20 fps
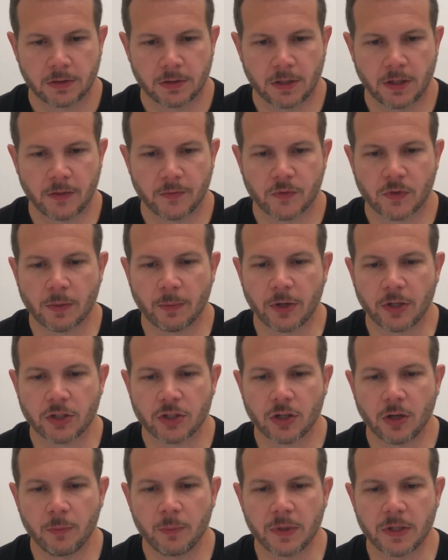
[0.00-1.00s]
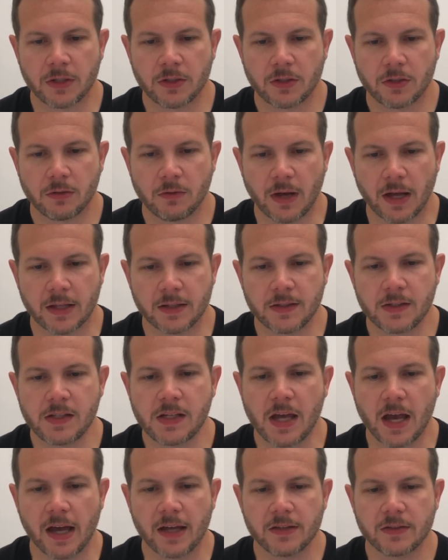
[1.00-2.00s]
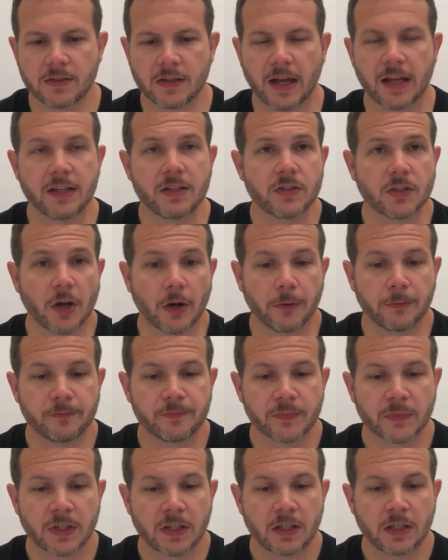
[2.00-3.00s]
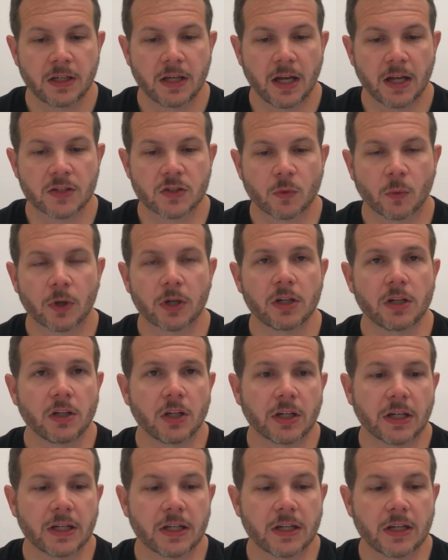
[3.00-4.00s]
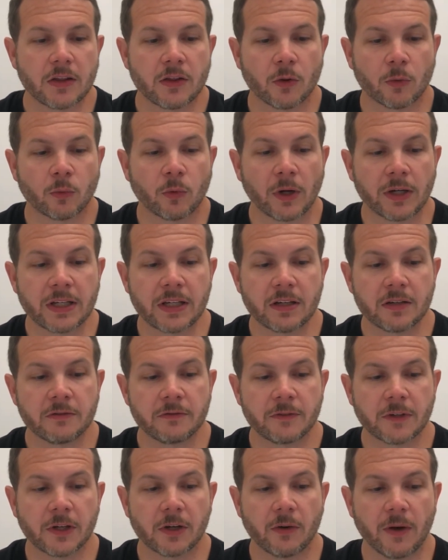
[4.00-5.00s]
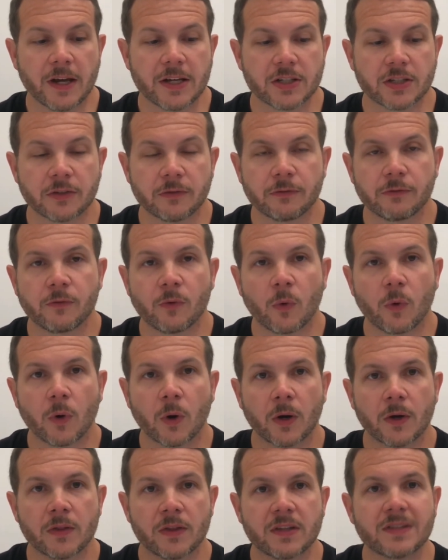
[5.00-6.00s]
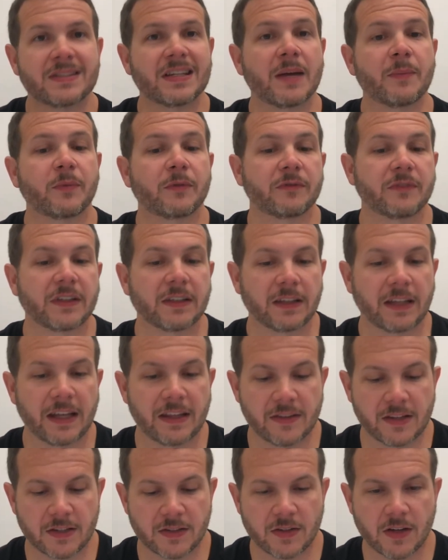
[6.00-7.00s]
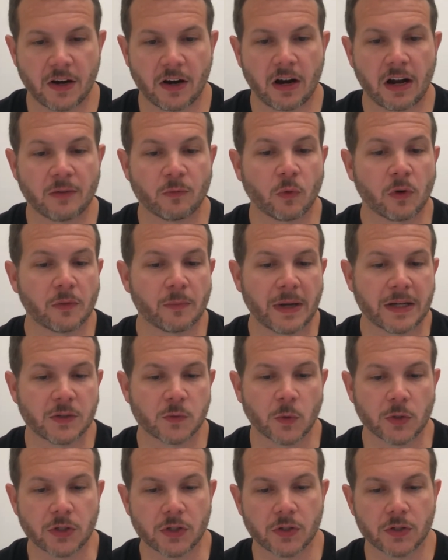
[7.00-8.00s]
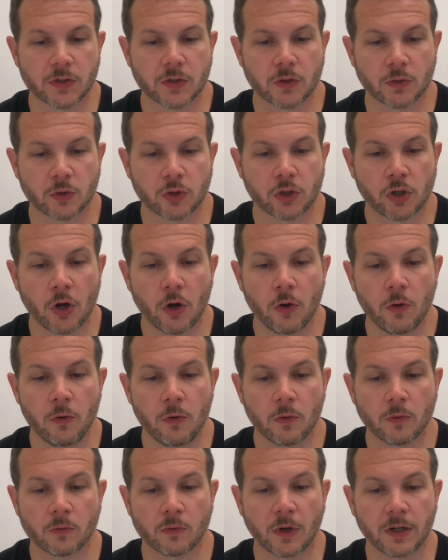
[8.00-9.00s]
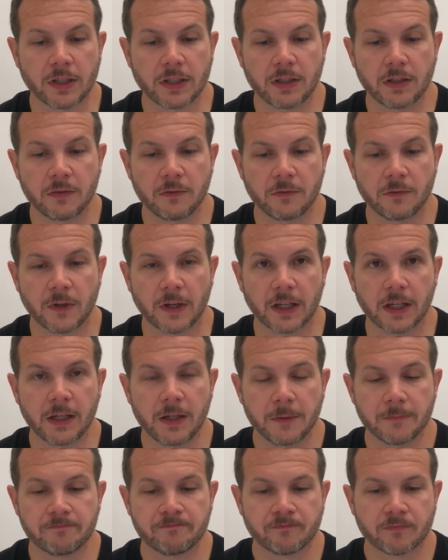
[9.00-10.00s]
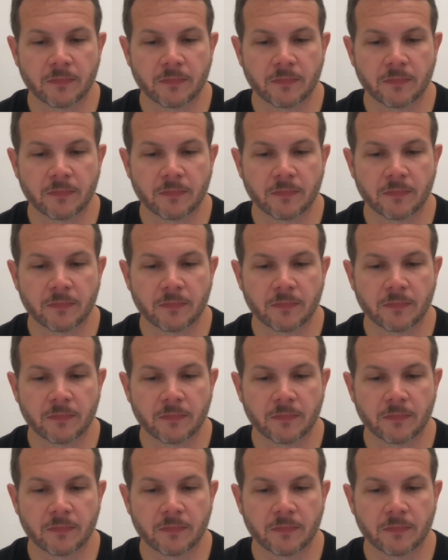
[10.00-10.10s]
All right, so I'm going to jump into NSO, and so we're going to look at the running configuration for the sample VLAN that's there on one of my switches. So show running config,